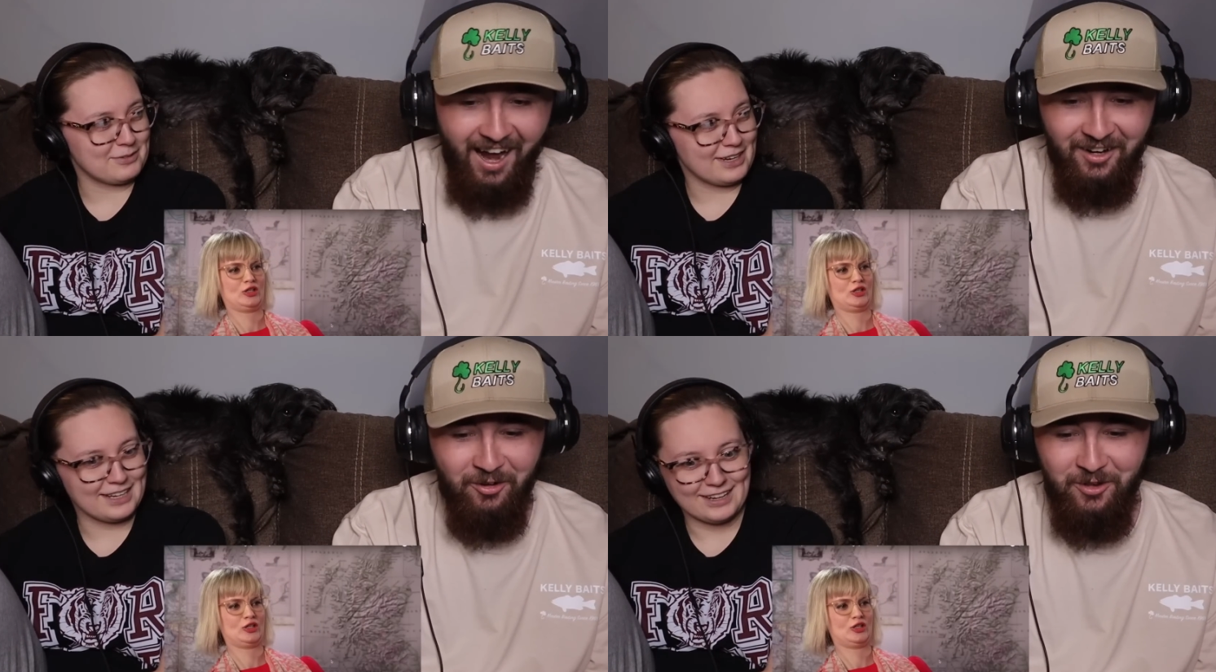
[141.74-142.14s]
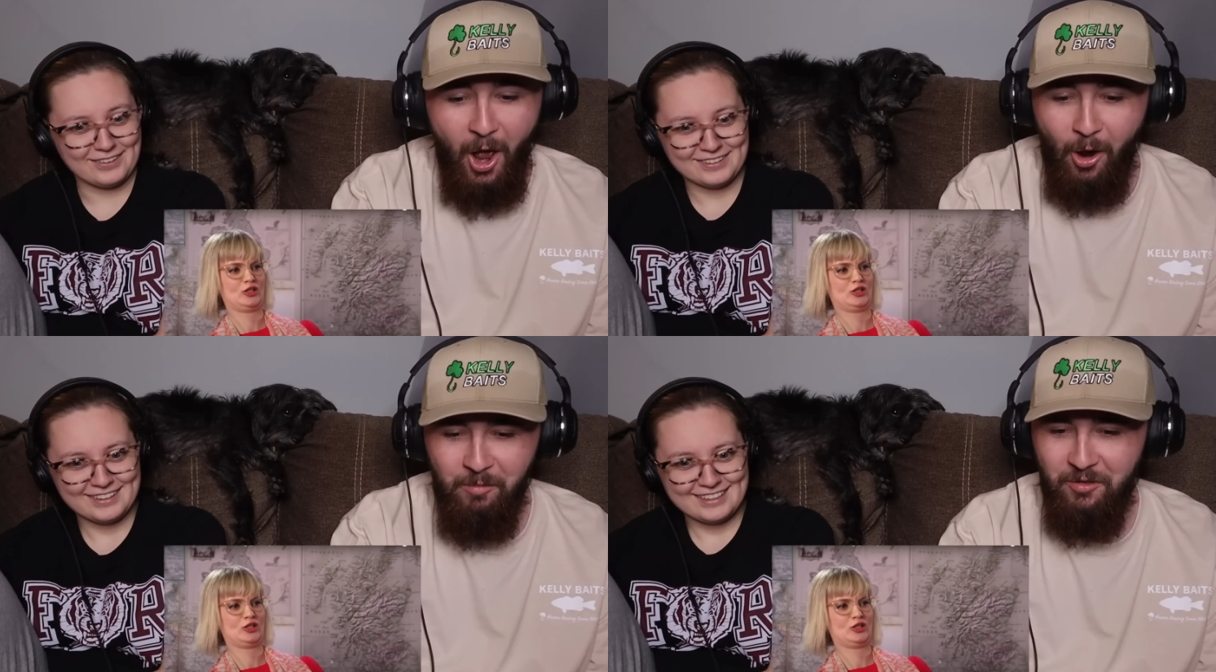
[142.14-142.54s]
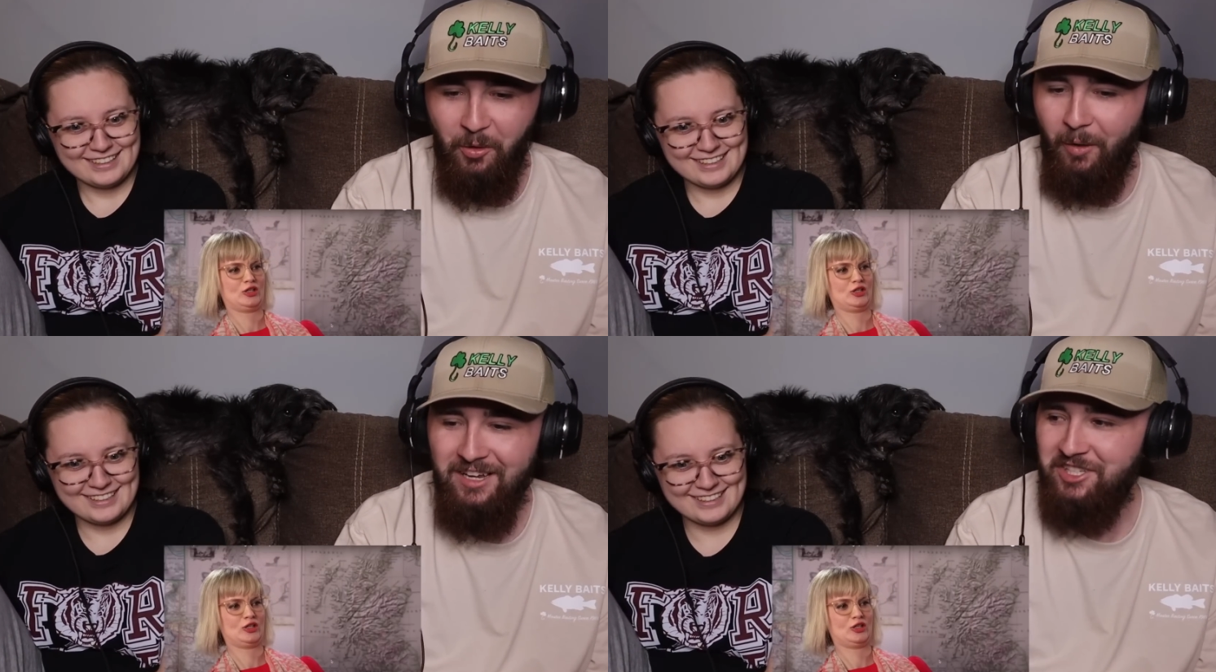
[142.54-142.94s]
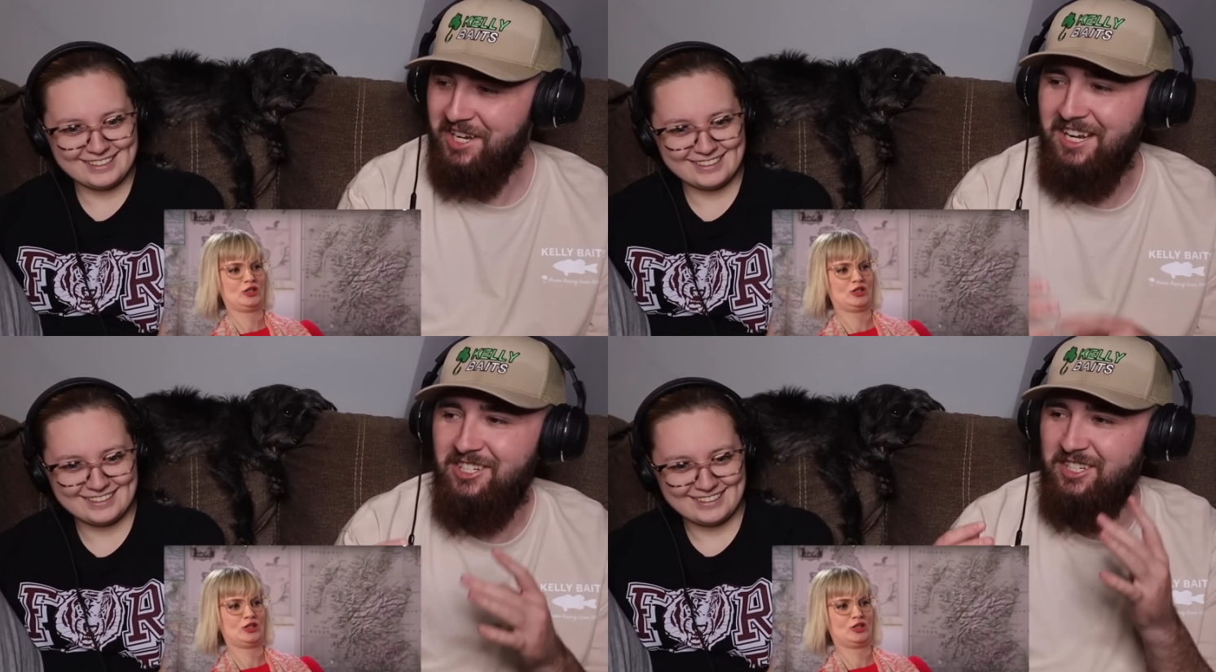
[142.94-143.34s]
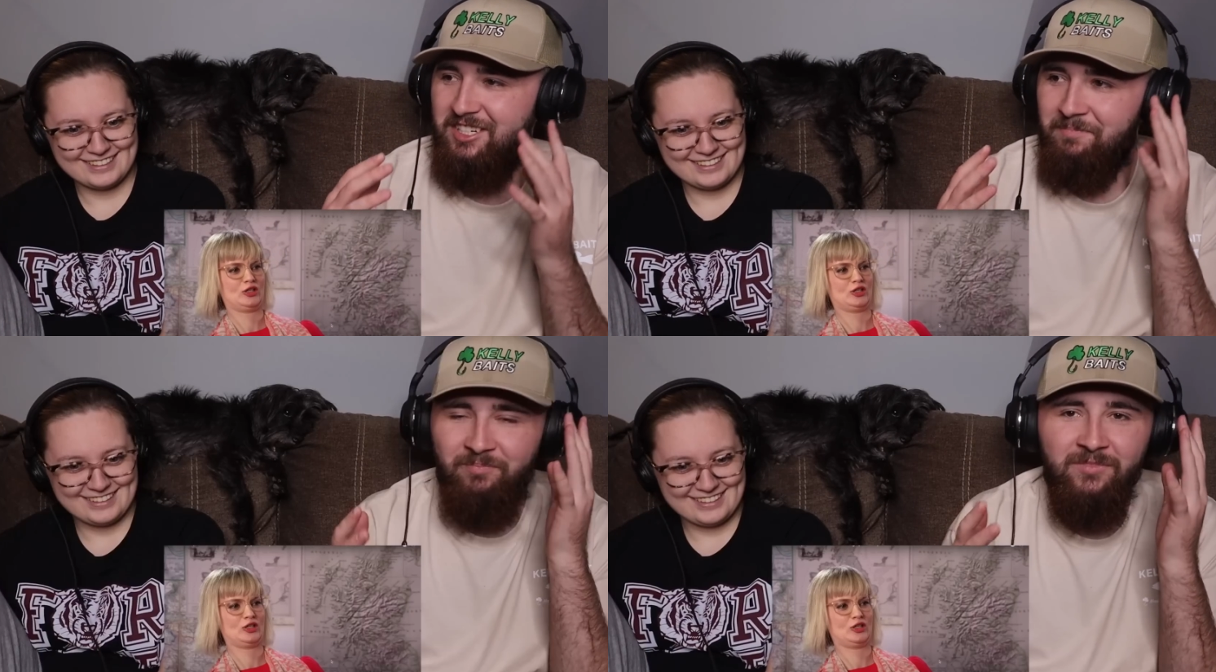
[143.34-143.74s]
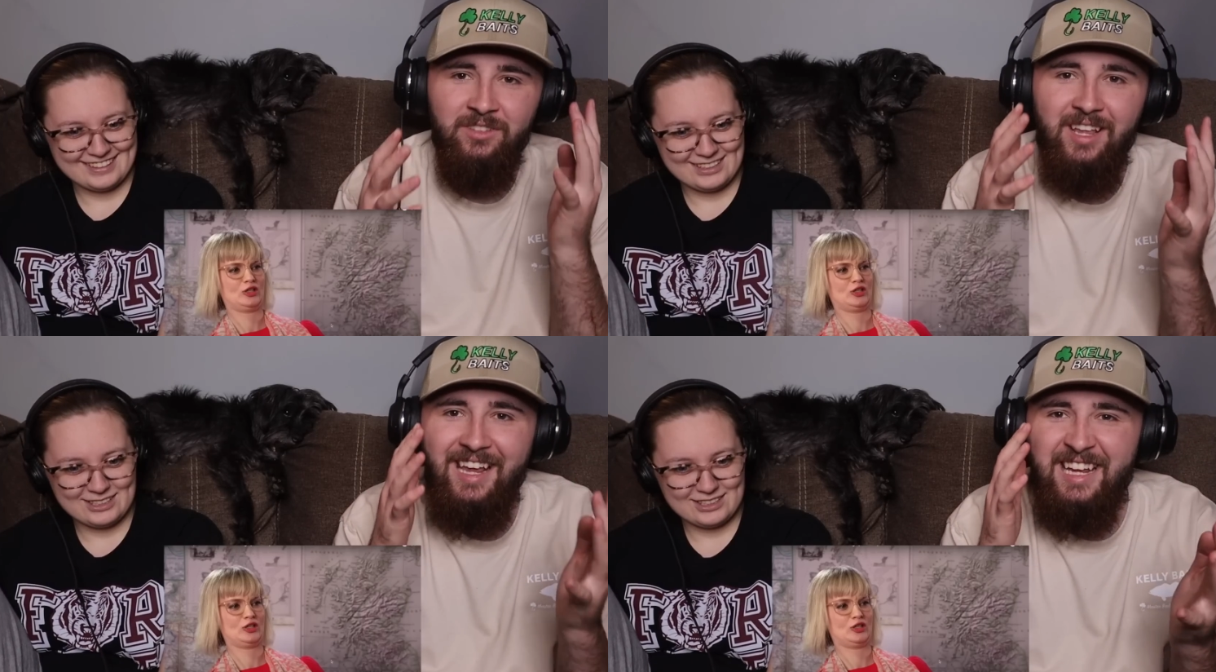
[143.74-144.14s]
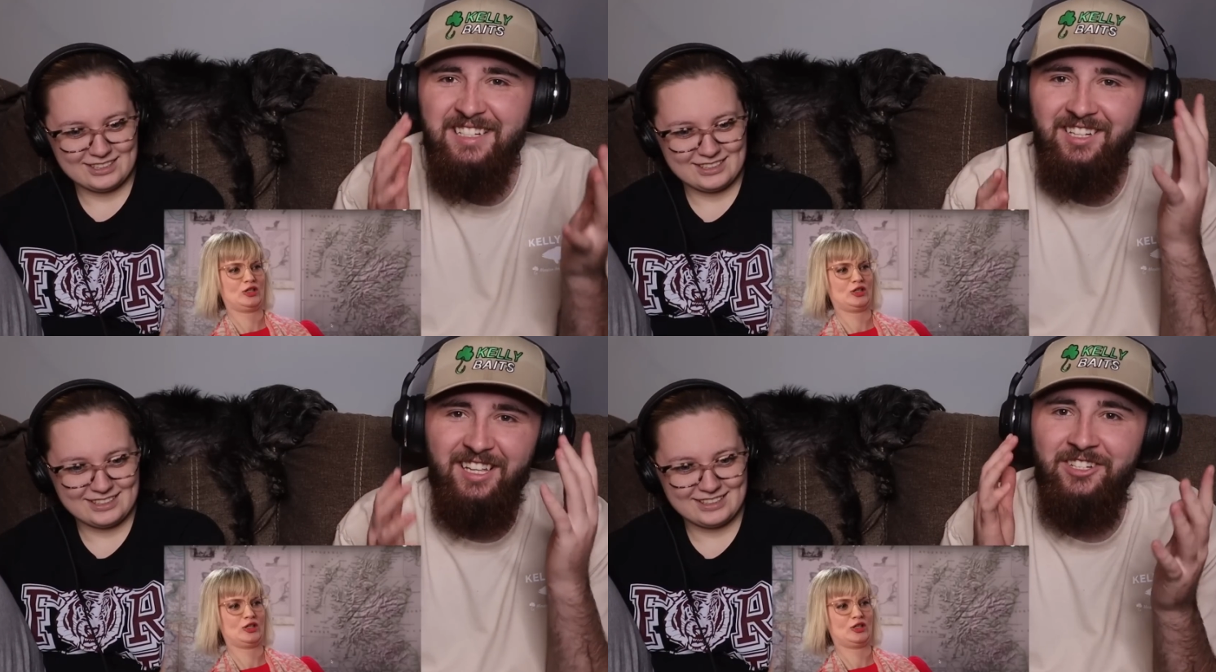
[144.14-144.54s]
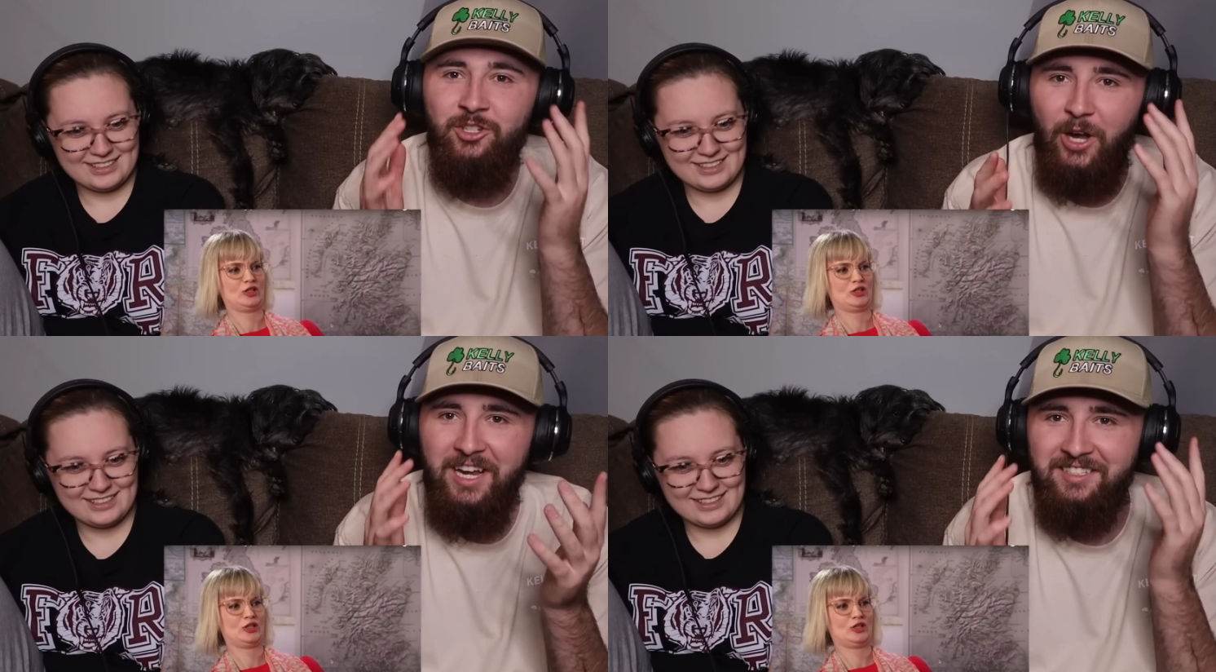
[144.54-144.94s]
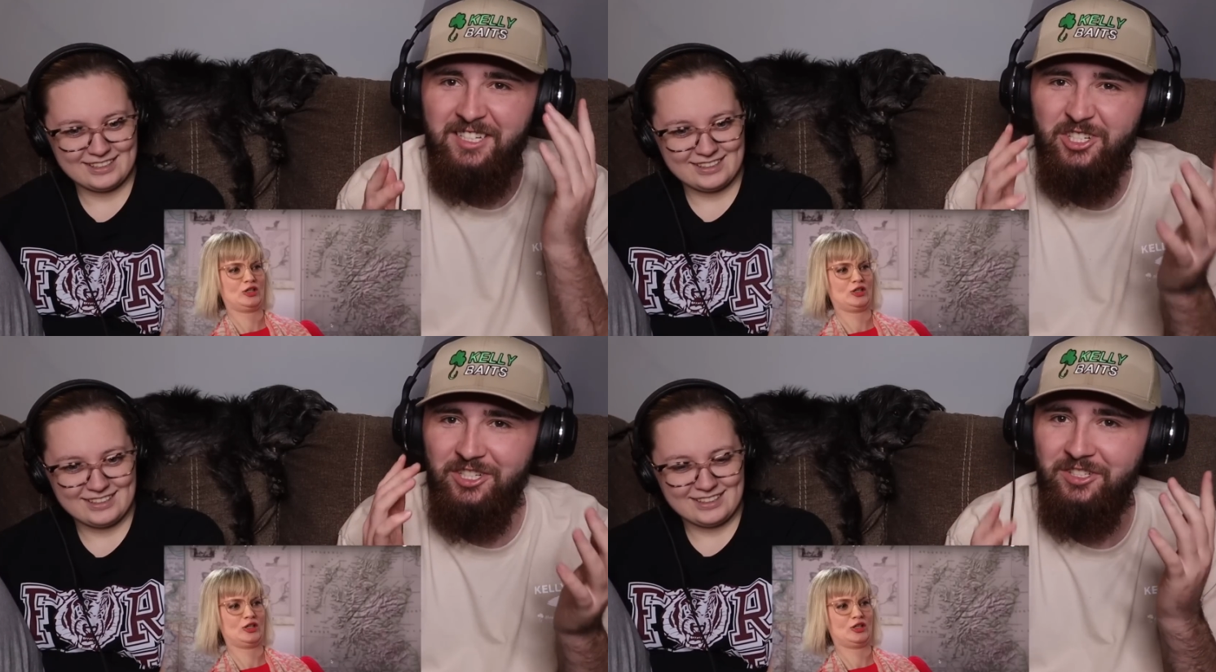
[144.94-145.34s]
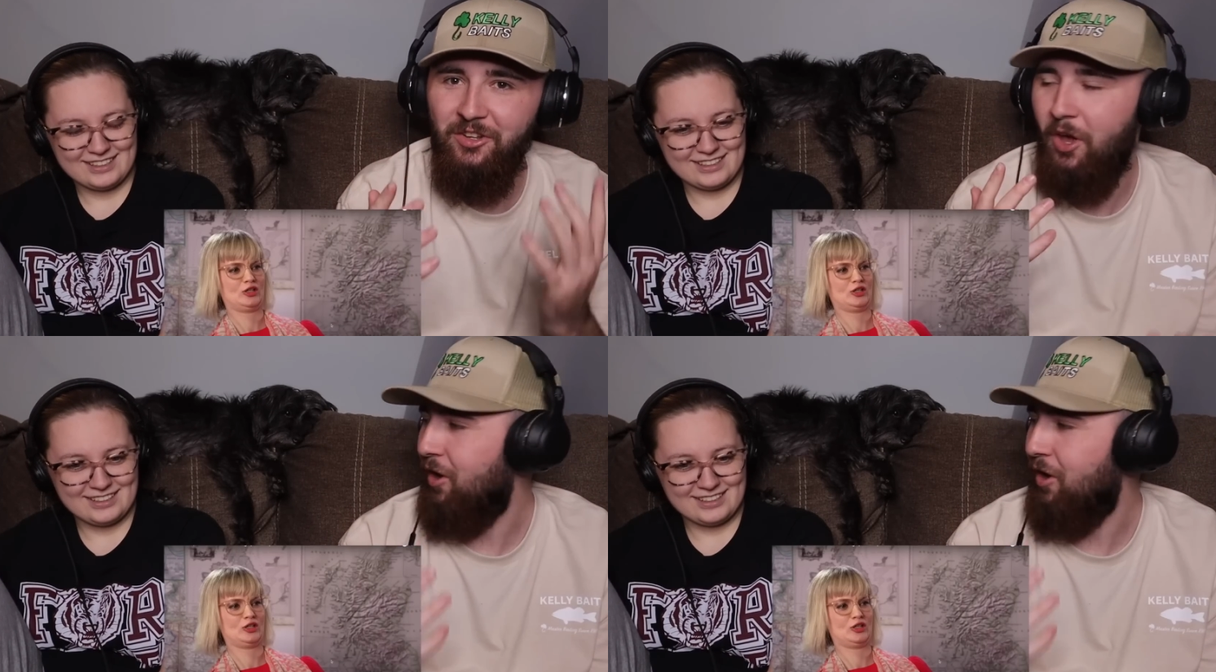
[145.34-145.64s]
Speaker 1: I don't know, but the way she can just easily transition to the